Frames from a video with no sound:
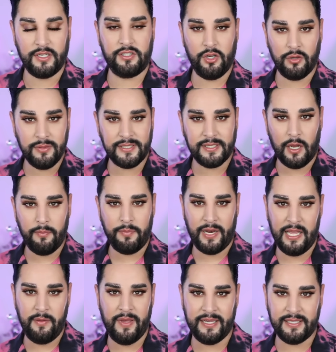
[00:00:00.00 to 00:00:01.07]
don't start
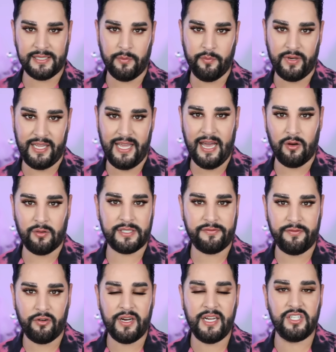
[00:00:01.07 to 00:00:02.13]
blaming somebody else
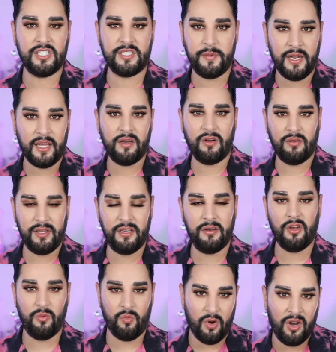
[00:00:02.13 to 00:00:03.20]
for it. Just be like, oh, you
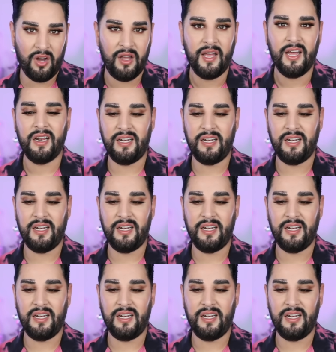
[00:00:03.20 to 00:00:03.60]
know what?